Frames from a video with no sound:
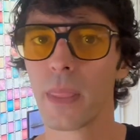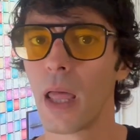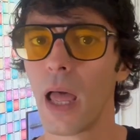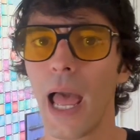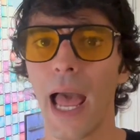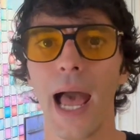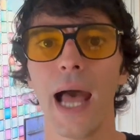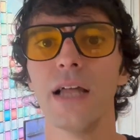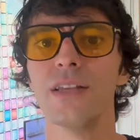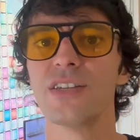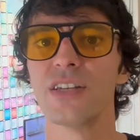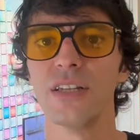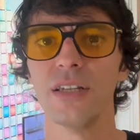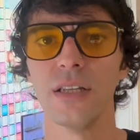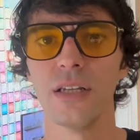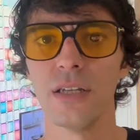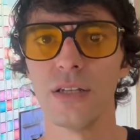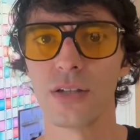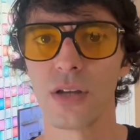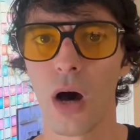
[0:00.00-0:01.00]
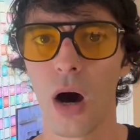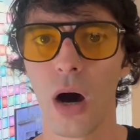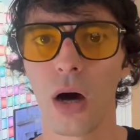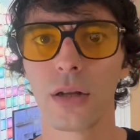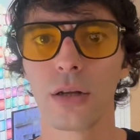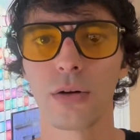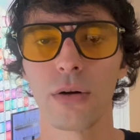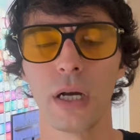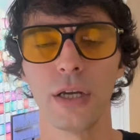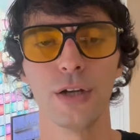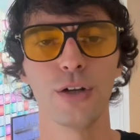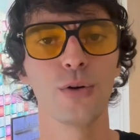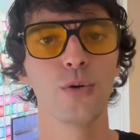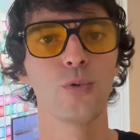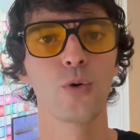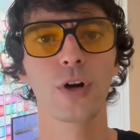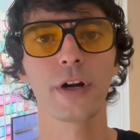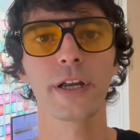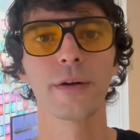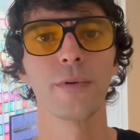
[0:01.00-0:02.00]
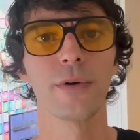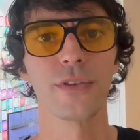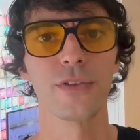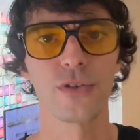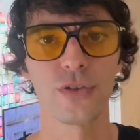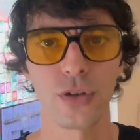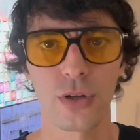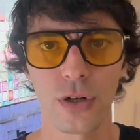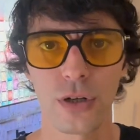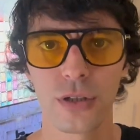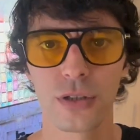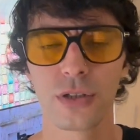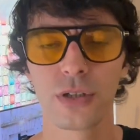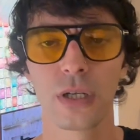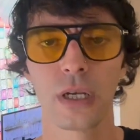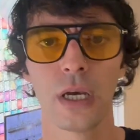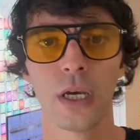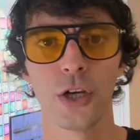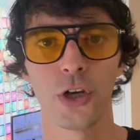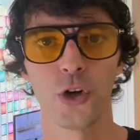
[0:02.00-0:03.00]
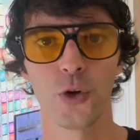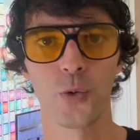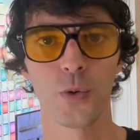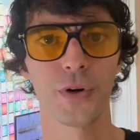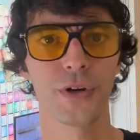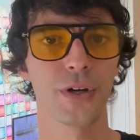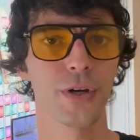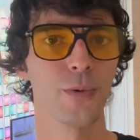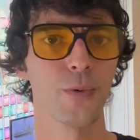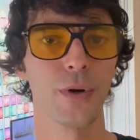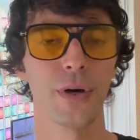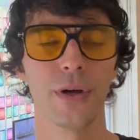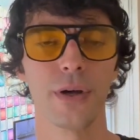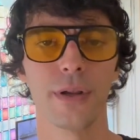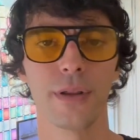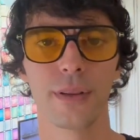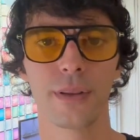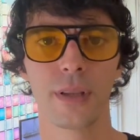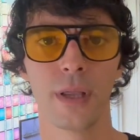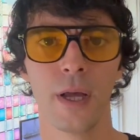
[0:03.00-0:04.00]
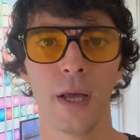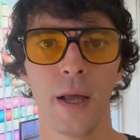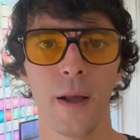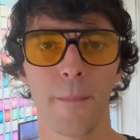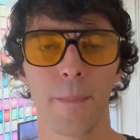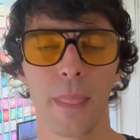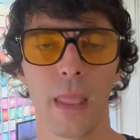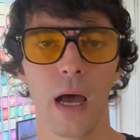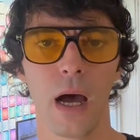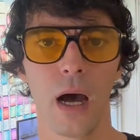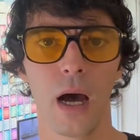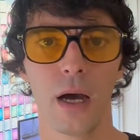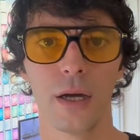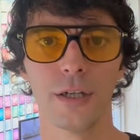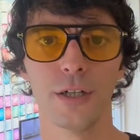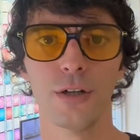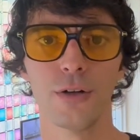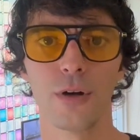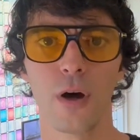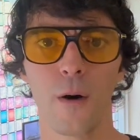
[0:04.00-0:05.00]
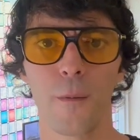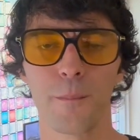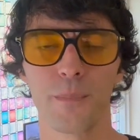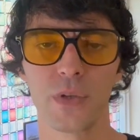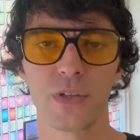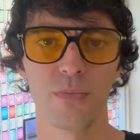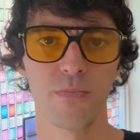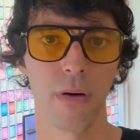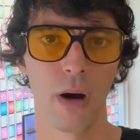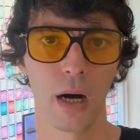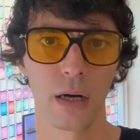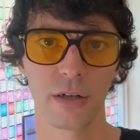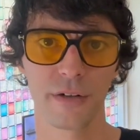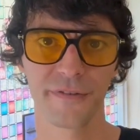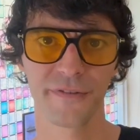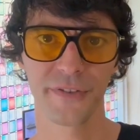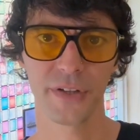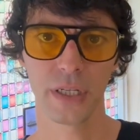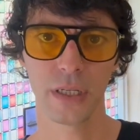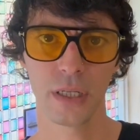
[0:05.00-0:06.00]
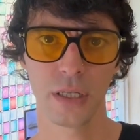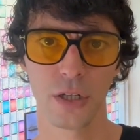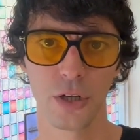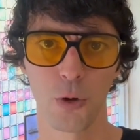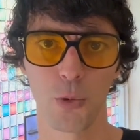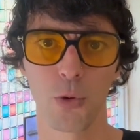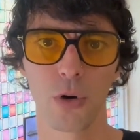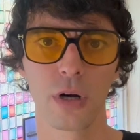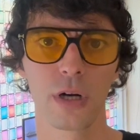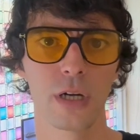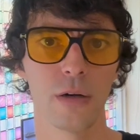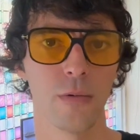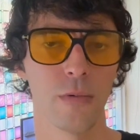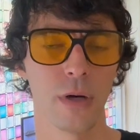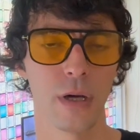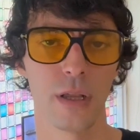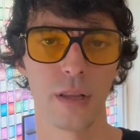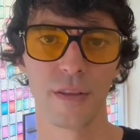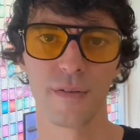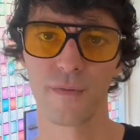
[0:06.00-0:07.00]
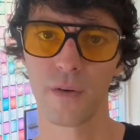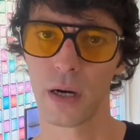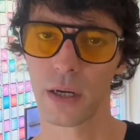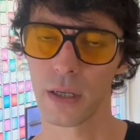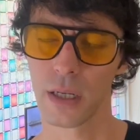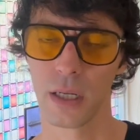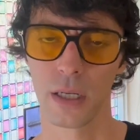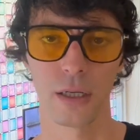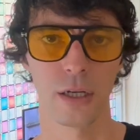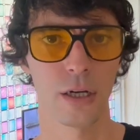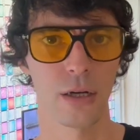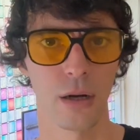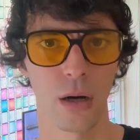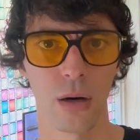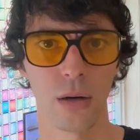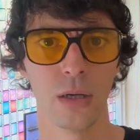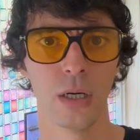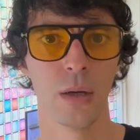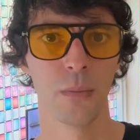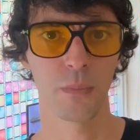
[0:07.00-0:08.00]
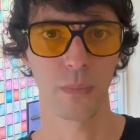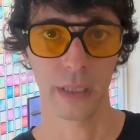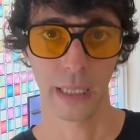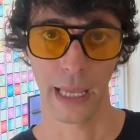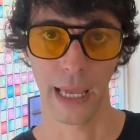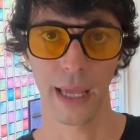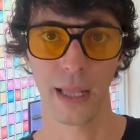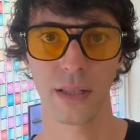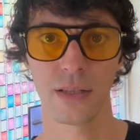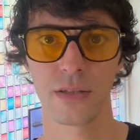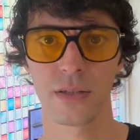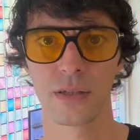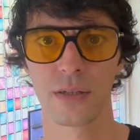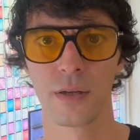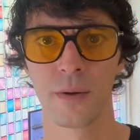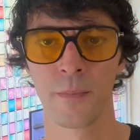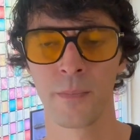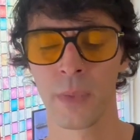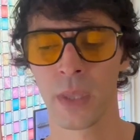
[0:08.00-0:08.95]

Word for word: hands and knees on the ground, you're working with dirt, you're working with, uh, you know, topography, you're working with fucking, you know, plants,